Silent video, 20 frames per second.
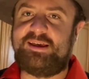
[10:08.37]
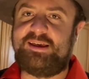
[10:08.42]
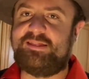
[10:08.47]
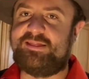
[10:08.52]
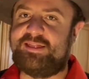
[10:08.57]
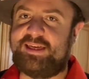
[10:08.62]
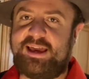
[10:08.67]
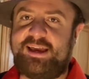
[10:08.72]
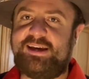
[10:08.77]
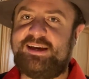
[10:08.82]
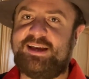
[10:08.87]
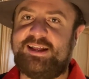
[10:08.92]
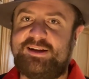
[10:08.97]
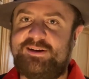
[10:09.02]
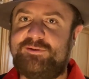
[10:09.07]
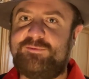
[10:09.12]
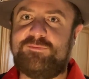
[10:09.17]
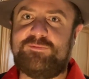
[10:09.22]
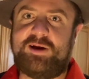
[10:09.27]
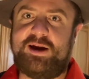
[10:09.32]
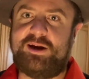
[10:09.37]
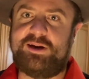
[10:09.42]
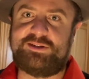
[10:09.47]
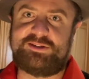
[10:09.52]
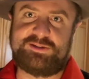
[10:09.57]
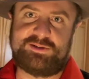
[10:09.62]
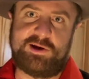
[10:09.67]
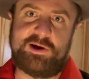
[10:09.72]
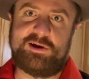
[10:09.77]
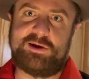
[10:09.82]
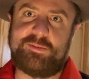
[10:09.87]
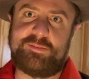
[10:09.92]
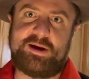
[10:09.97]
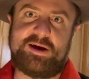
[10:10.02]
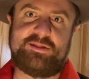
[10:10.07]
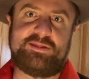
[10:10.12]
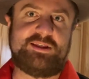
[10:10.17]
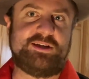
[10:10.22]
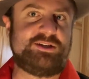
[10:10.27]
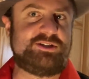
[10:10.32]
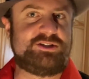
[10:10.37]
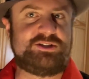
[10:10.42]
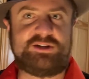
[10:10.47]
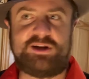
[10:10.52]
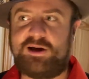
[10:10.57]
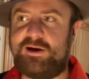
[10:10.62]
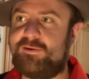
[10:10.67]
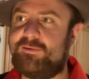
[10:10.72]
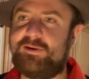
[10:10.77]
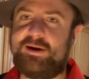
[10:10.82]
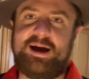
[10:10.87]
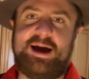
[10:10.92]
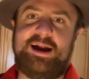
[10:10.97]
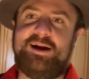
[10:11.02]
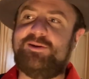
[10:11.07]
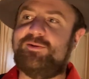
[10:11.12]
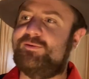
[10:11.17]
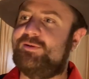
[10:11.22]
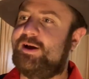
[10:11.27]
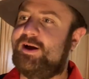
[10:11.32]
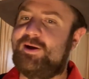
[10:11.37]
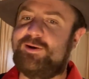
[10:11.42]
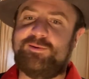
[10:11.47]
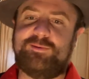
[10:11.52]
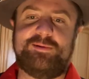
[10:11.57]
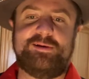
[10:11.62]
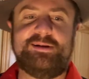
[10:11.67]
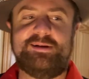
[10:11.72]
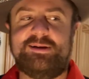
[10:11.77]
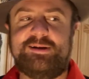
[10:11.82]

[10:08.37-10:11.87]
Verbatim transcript: They can write a song about this show? I don't know.